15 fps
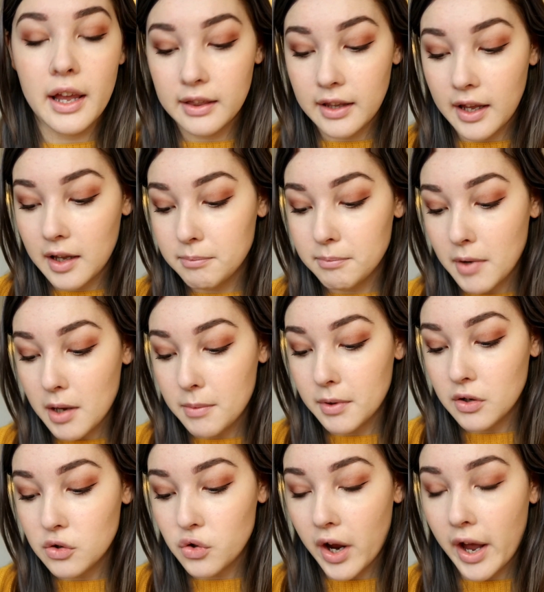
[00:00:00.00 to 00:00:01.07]
and then
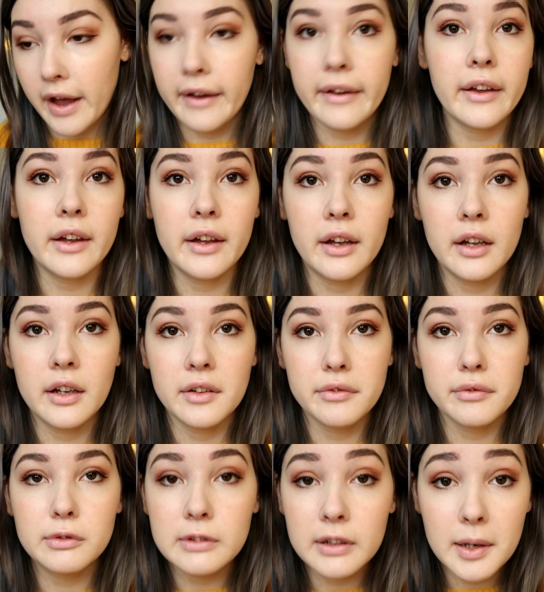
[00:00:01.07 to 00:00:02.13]
maybe try a
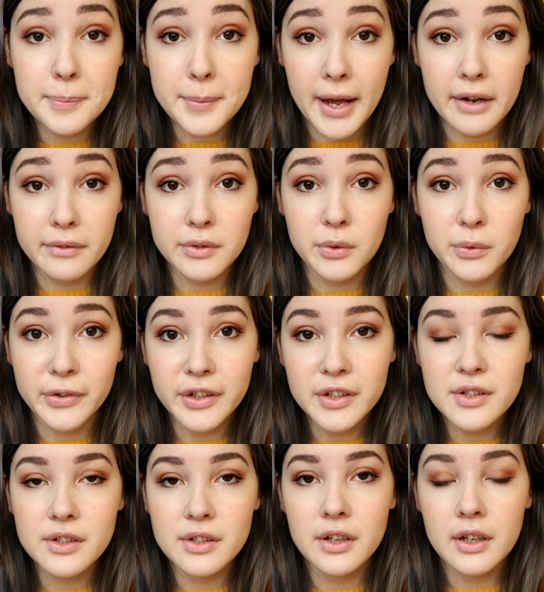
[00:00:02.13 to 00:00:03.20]
full lip
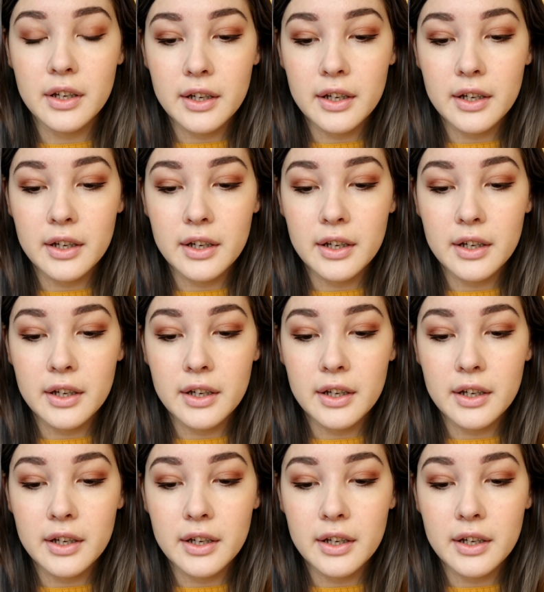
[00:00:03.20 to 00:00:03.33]
afterwards.